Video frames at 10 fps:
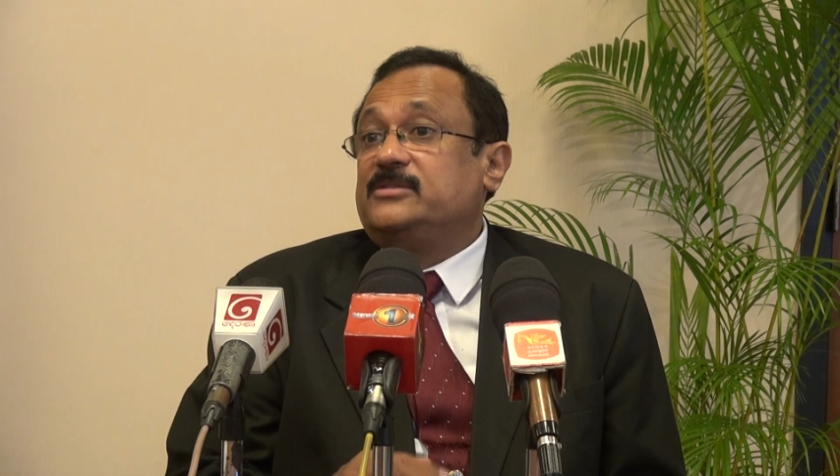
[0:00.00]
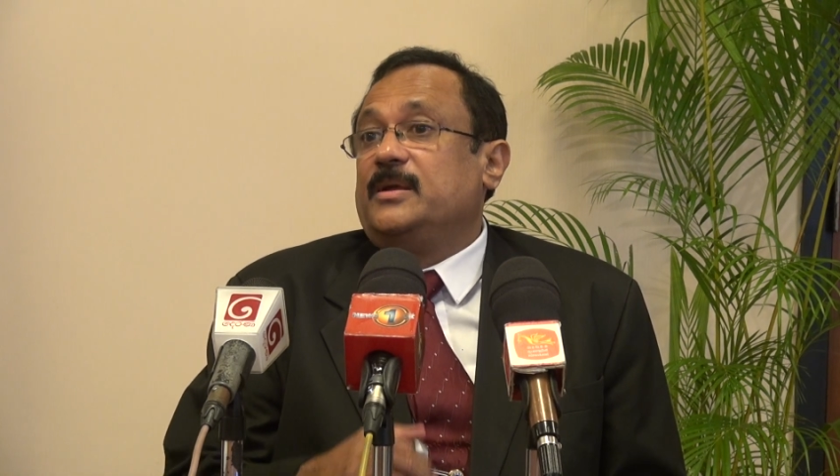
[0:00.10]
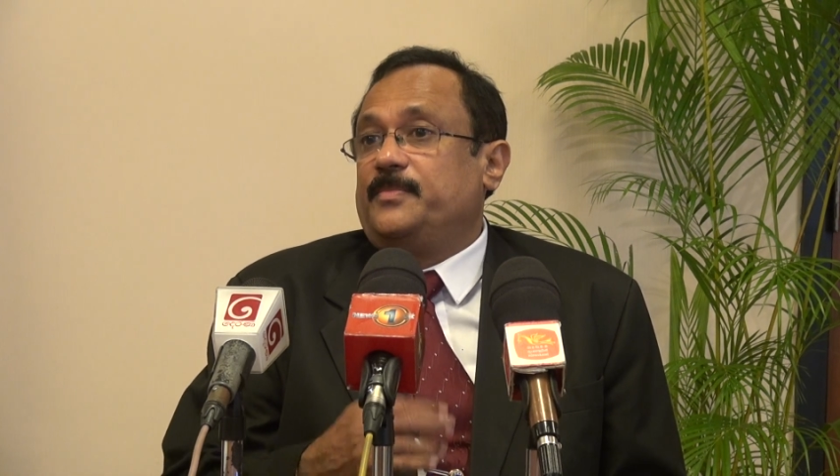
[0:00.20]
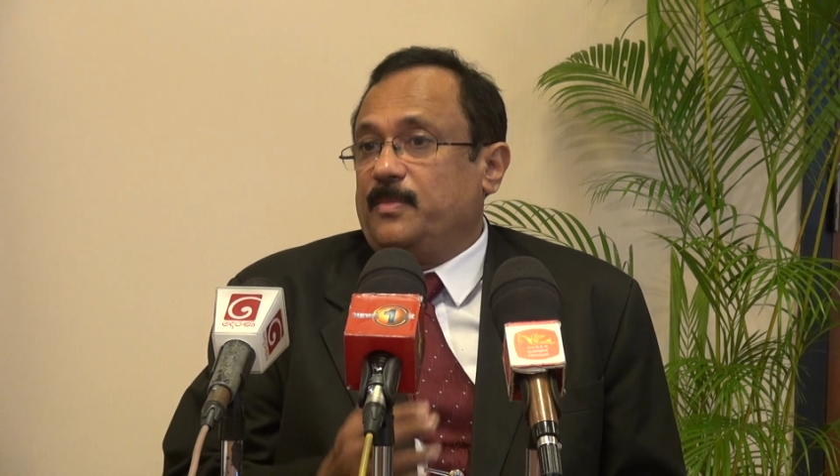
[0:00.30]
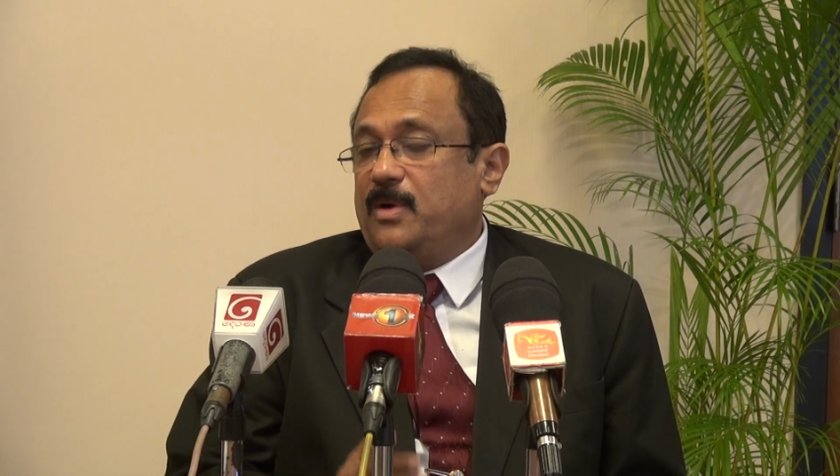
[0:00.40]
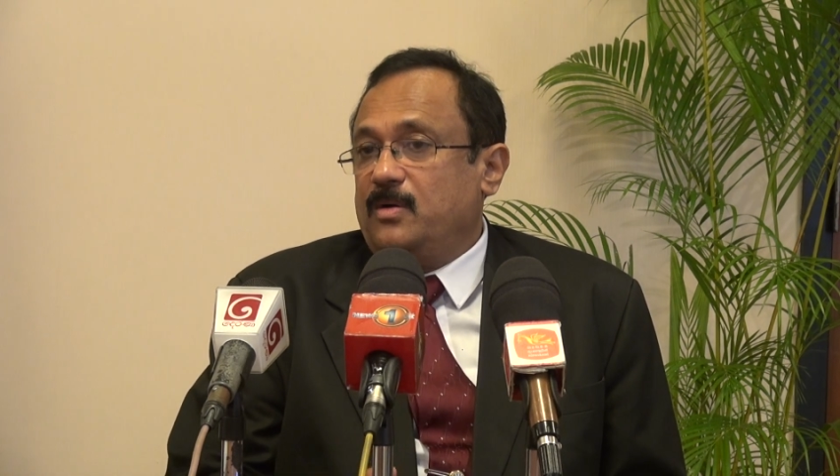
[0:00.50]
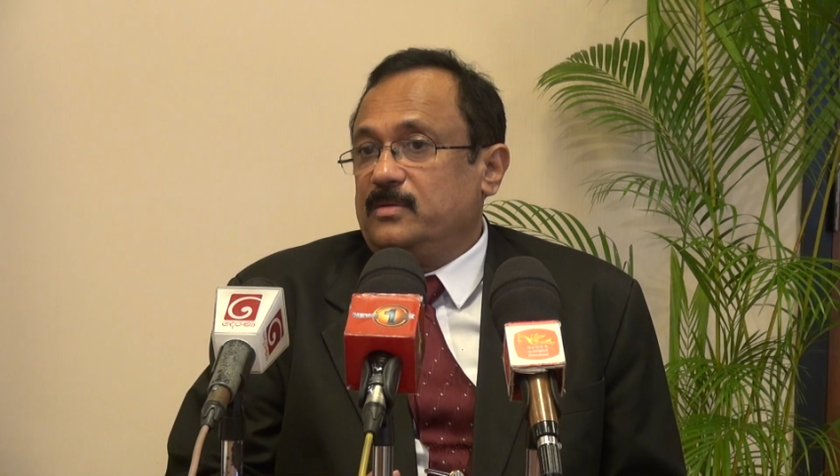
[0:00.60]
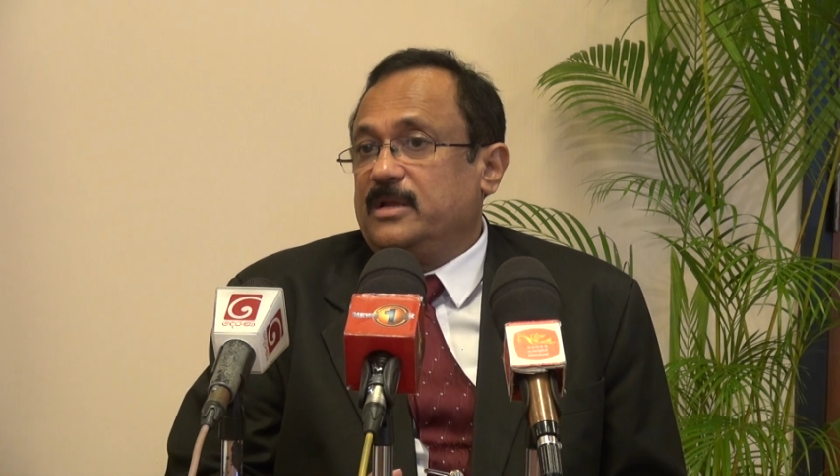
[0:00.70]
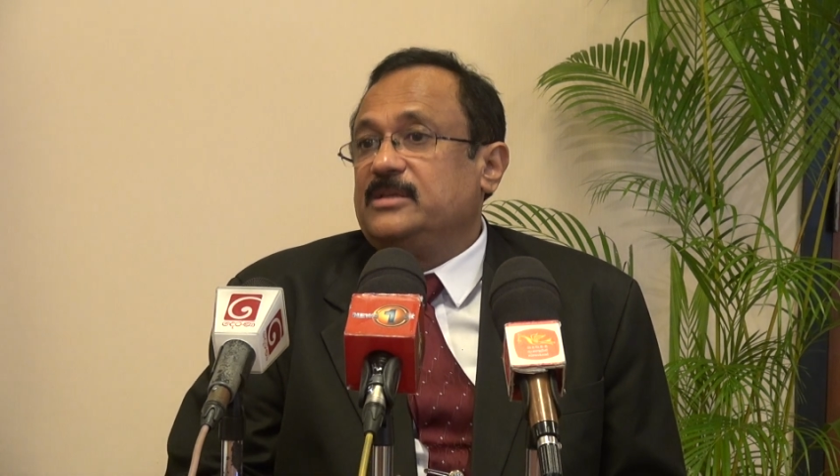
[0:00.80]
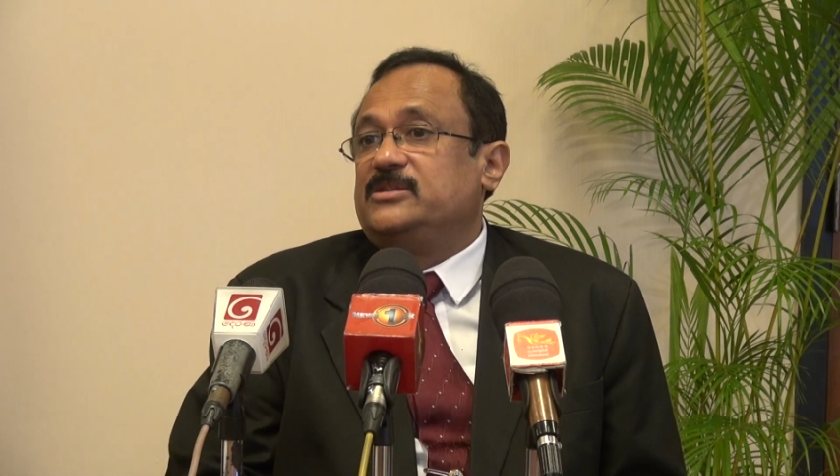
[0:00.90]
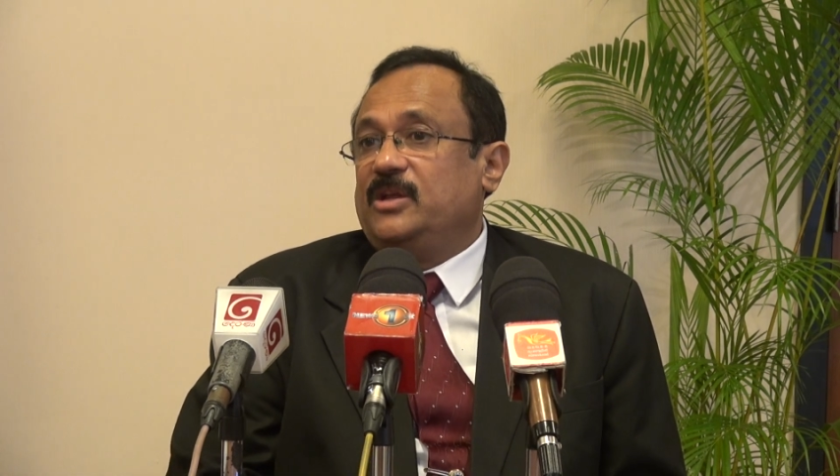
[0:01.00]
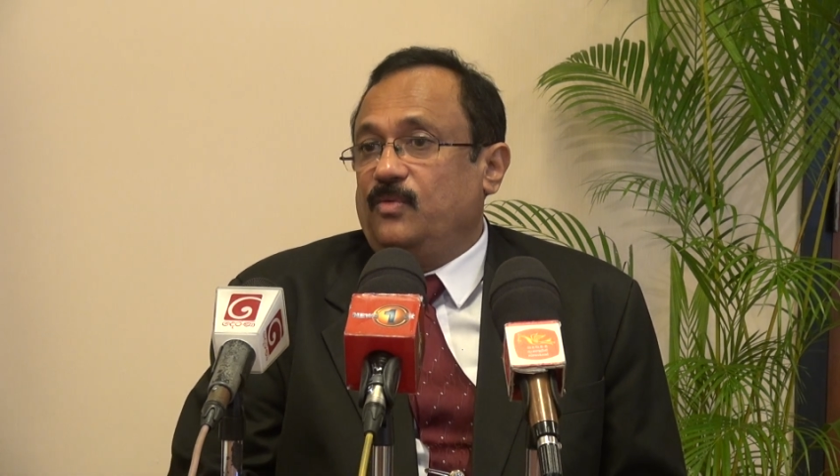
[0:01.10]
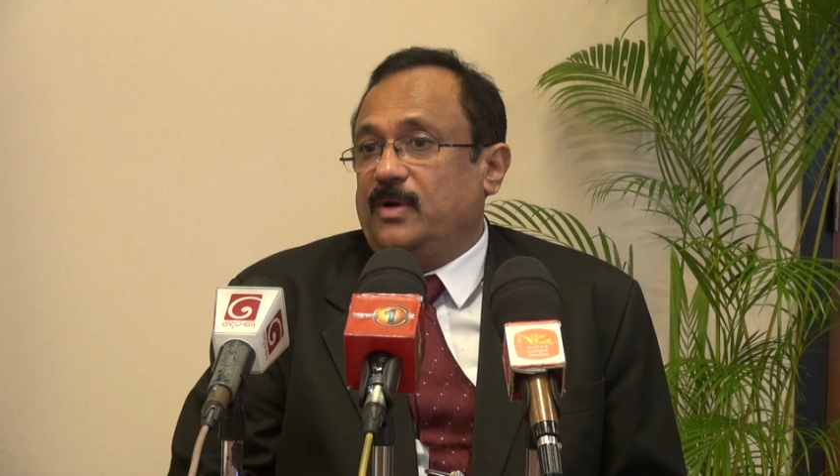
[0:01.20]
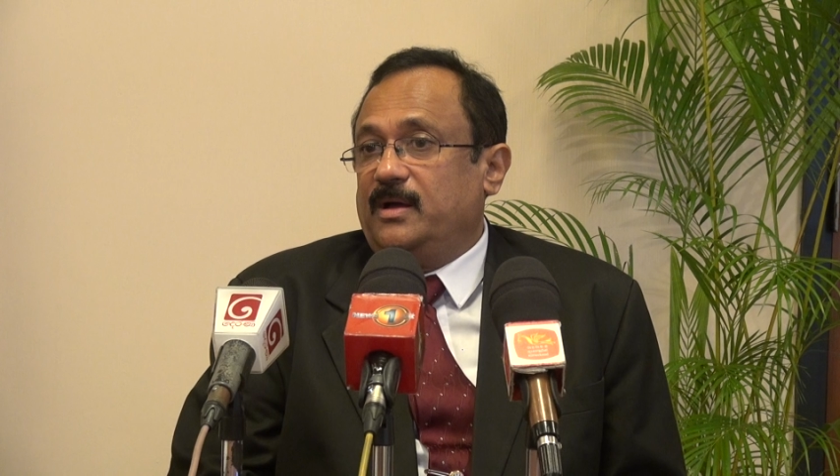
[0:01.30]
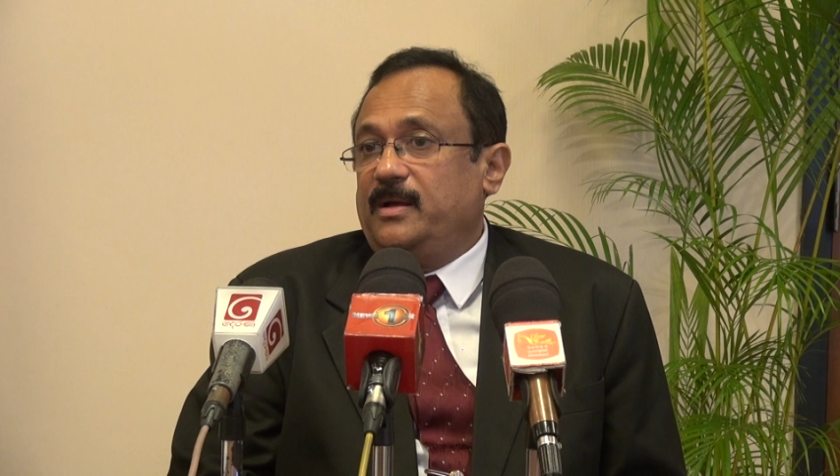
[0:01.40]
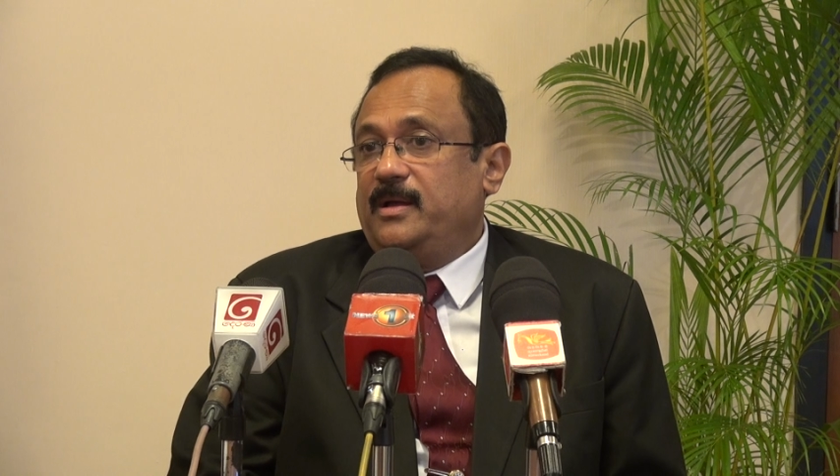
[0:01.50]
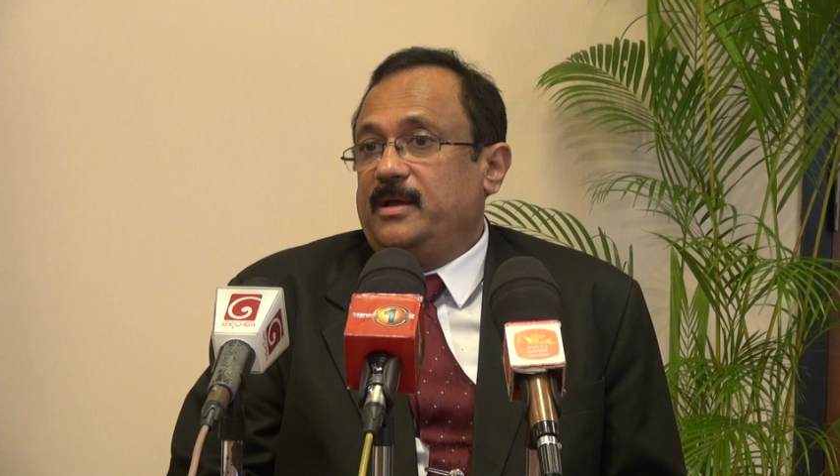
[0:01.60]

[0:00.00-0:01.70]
step above that is silver